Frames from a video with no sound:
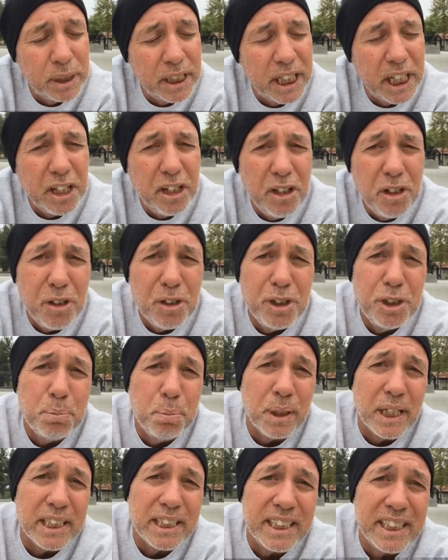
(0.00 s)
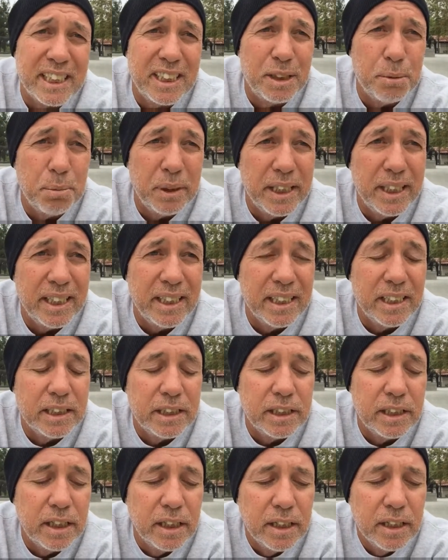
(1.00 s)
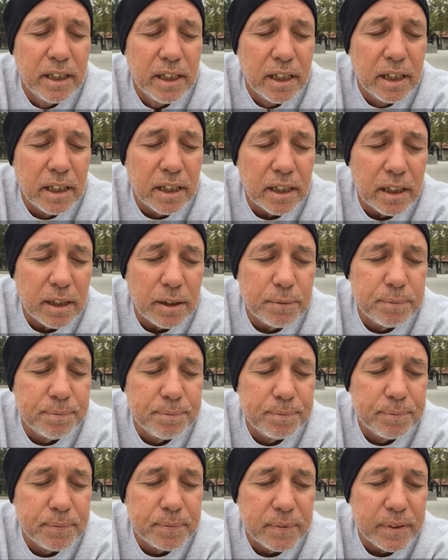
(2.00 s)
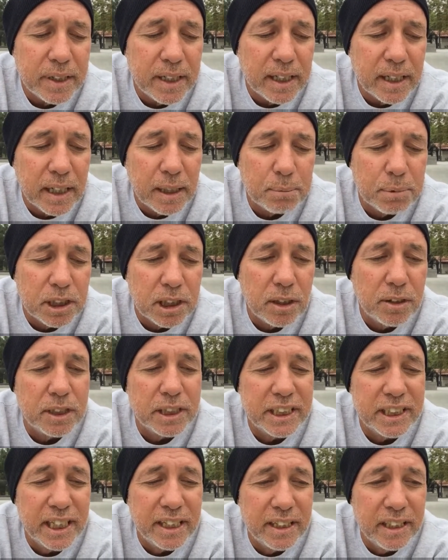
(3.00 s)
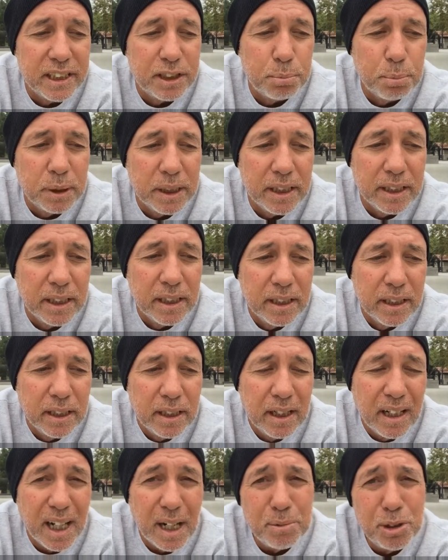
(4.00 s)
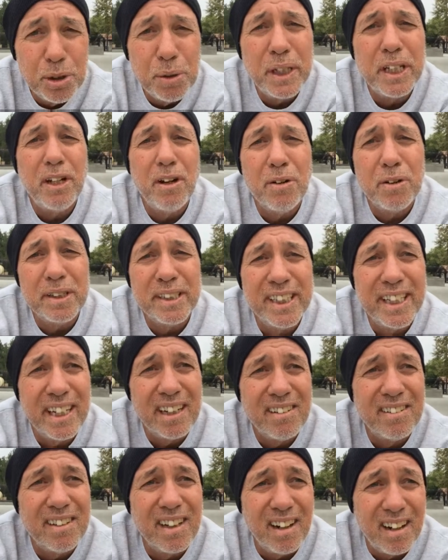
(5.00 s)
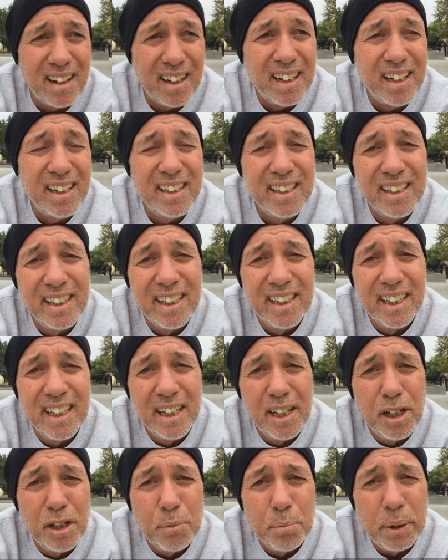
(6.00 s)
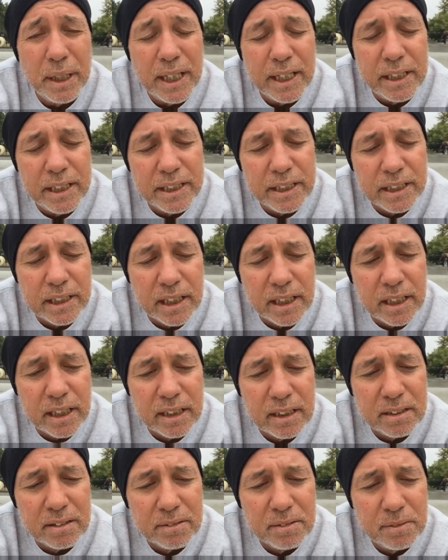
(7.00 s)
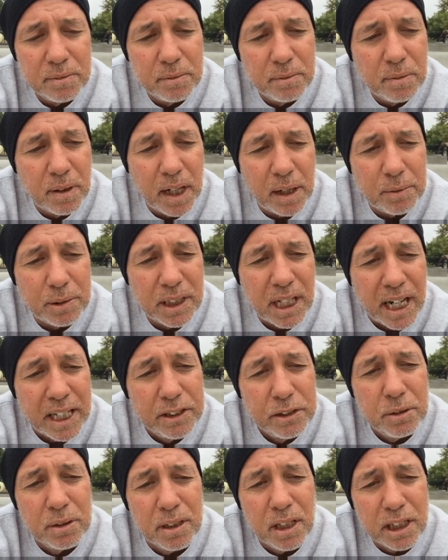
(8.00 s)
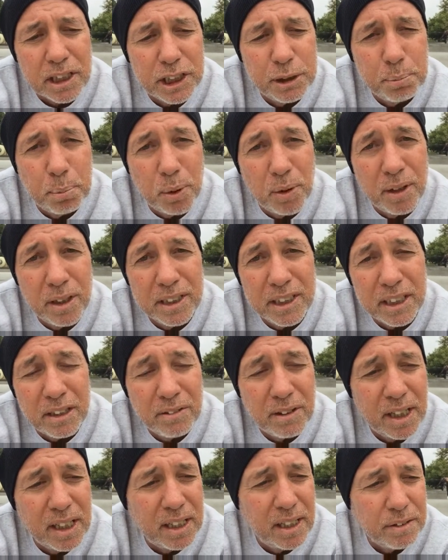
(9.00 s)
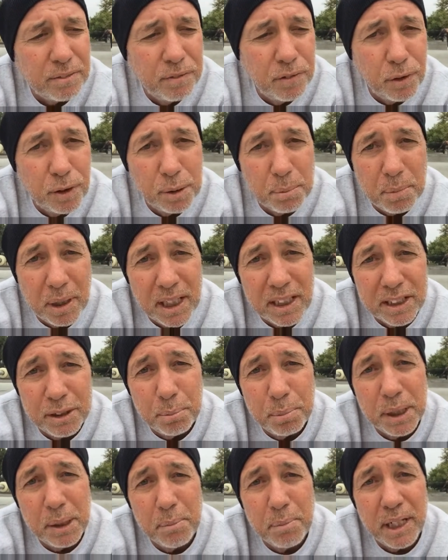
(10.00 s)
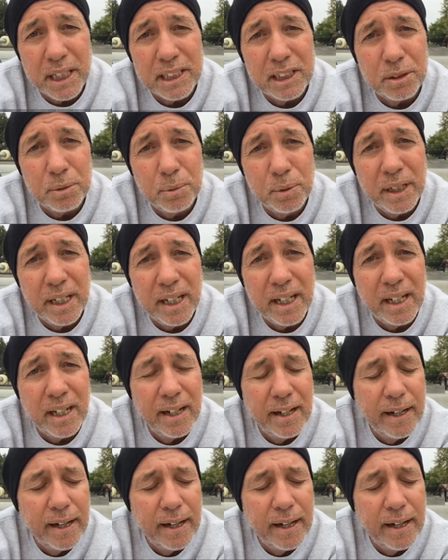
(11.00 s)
been a huge blessing to me is, yeah, I'm slow to say this, but I'm doing yoga now. Uh-huh. Because I do a lot of sports. I ride like 40 miles of BMX a week.